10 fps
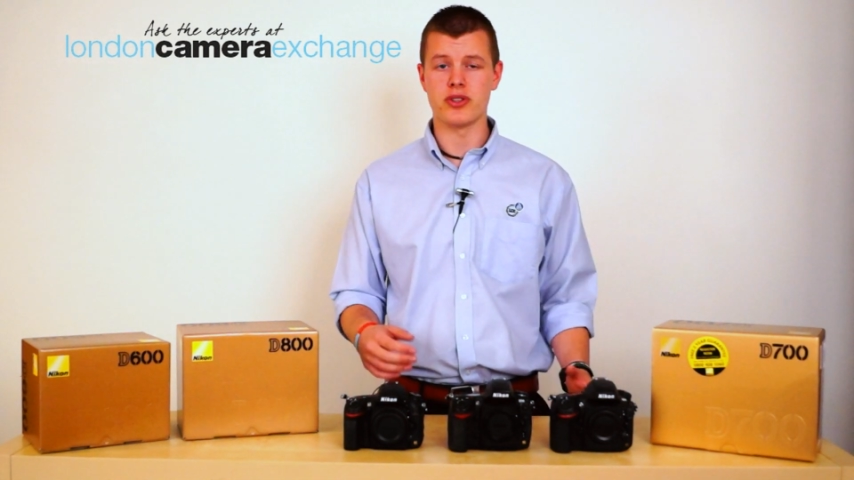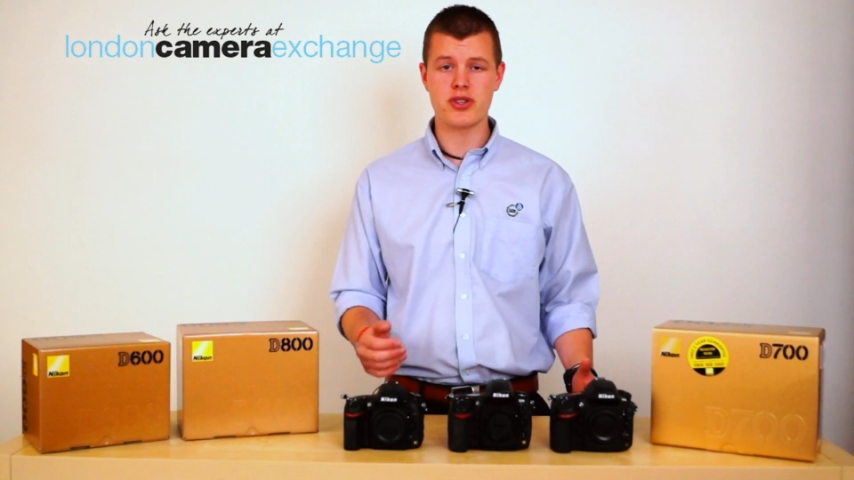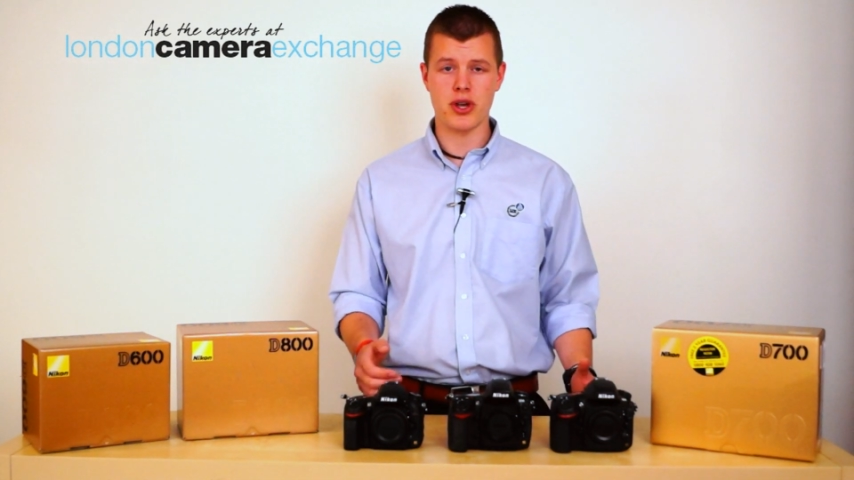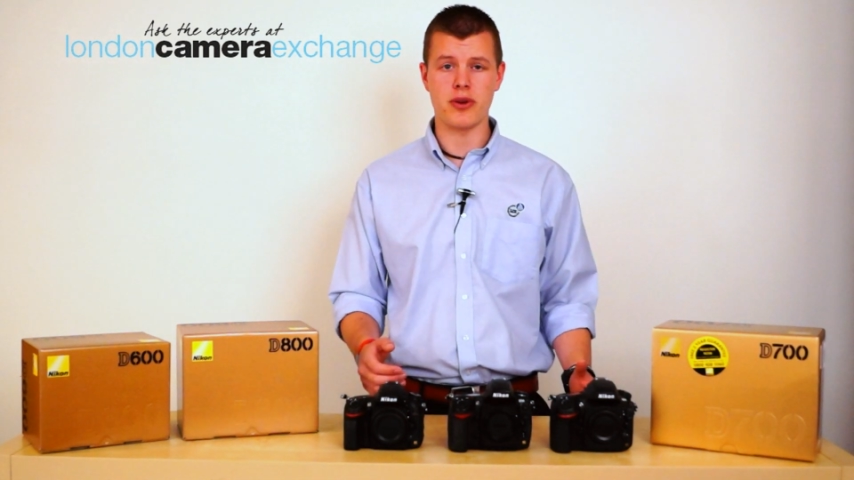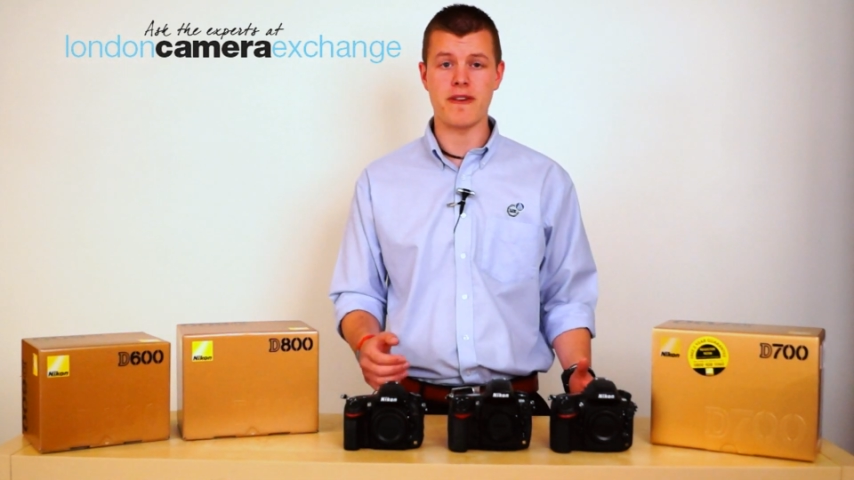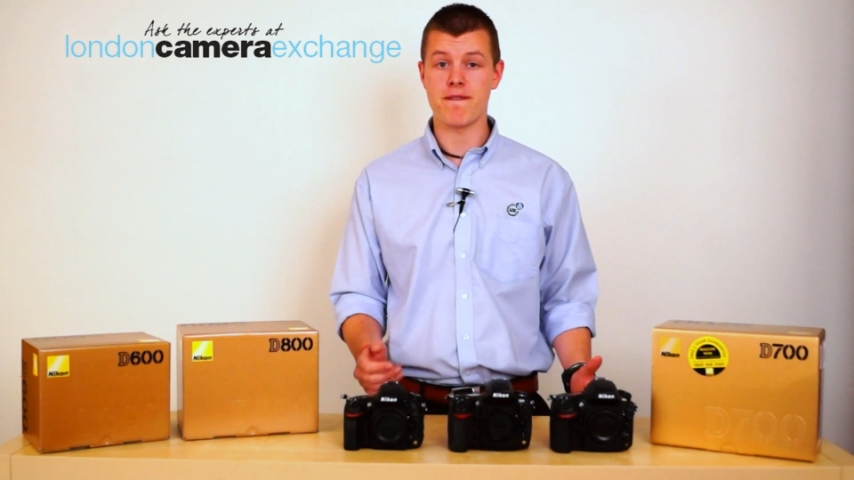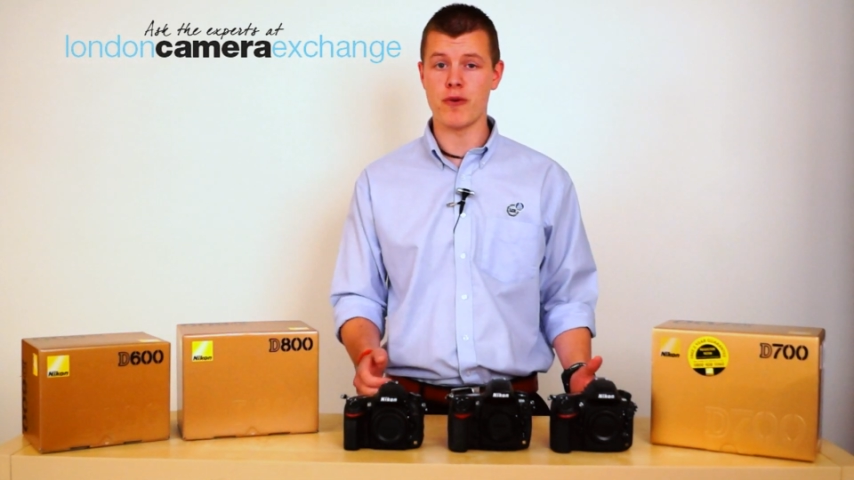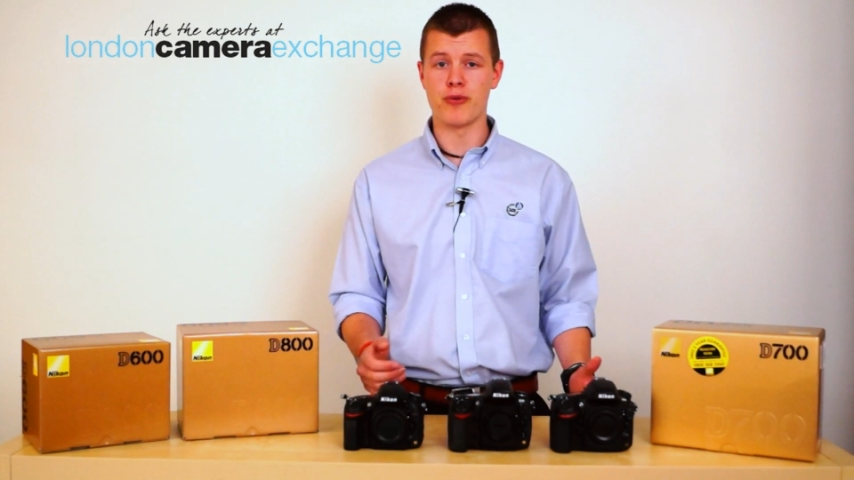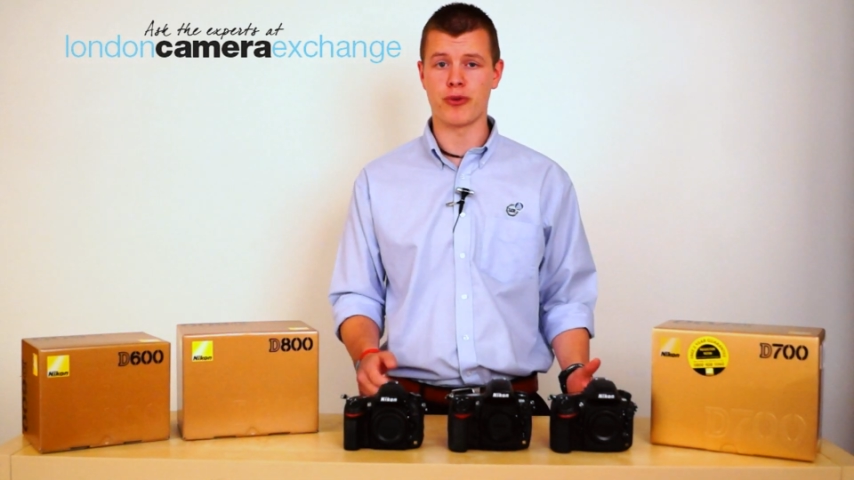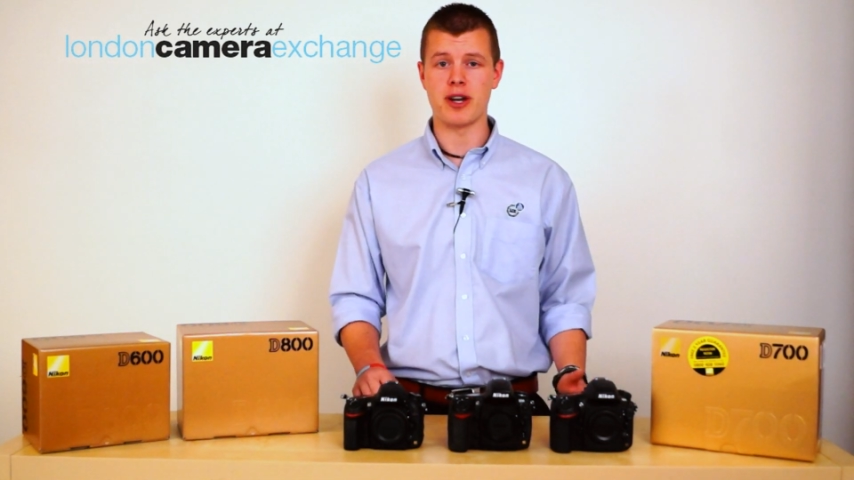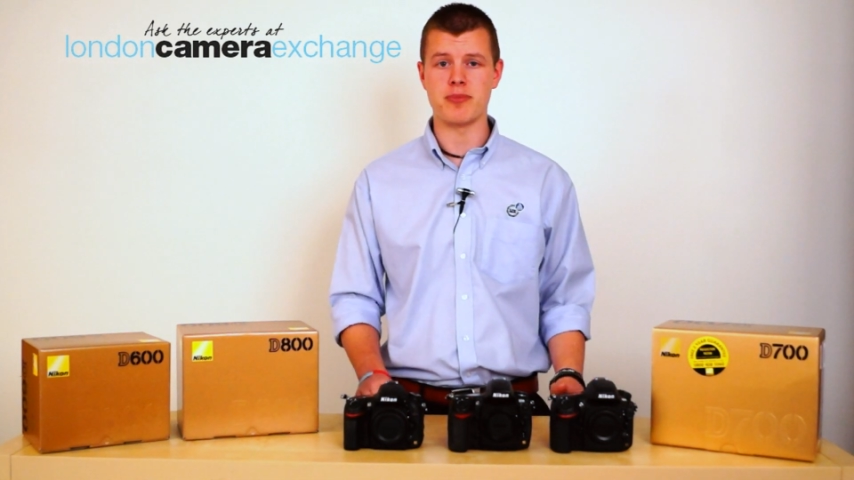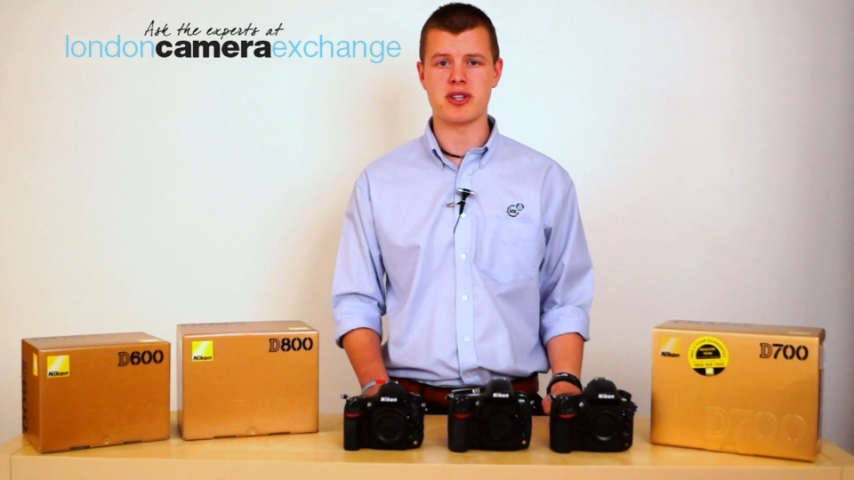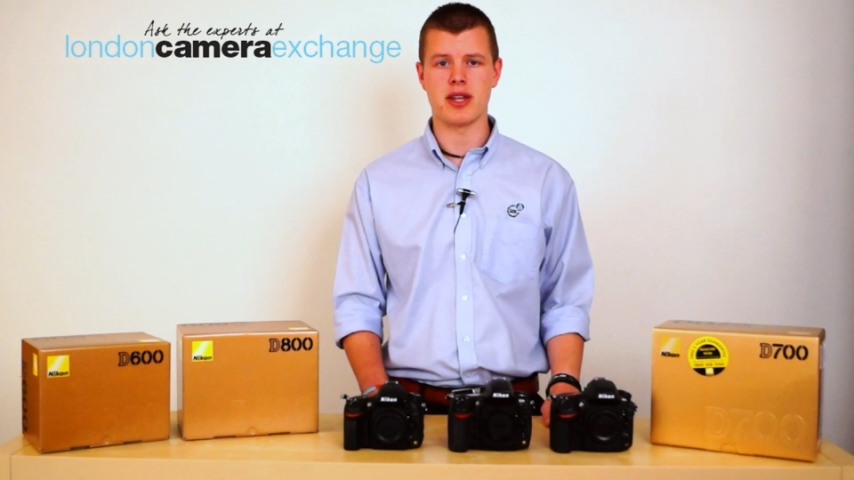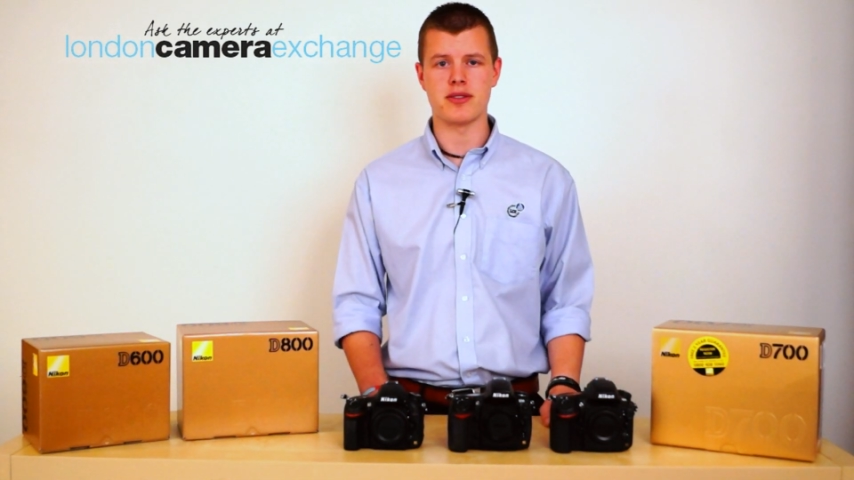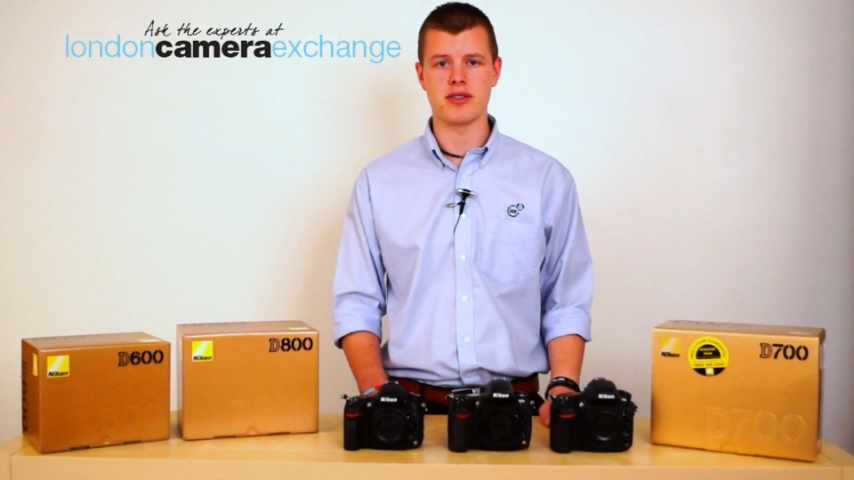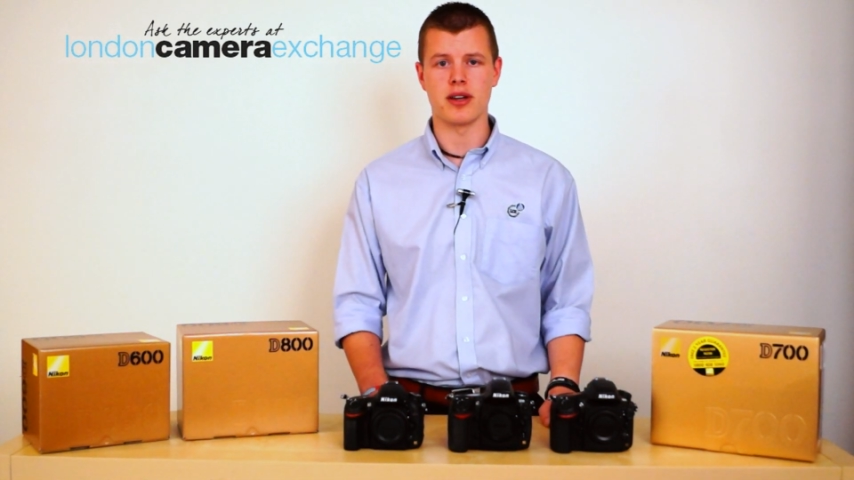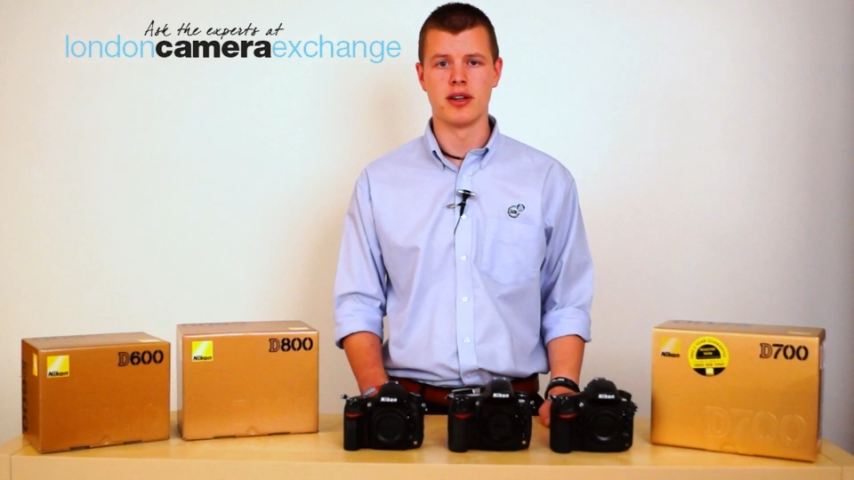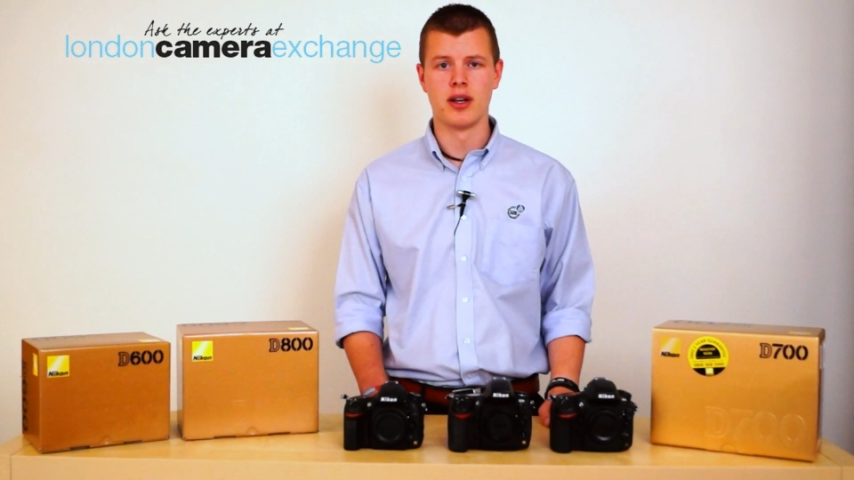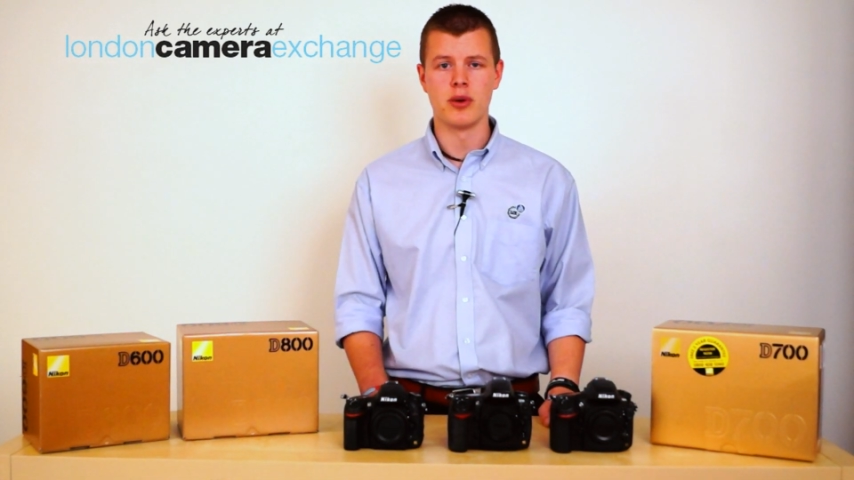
the Sony full-frame sensor,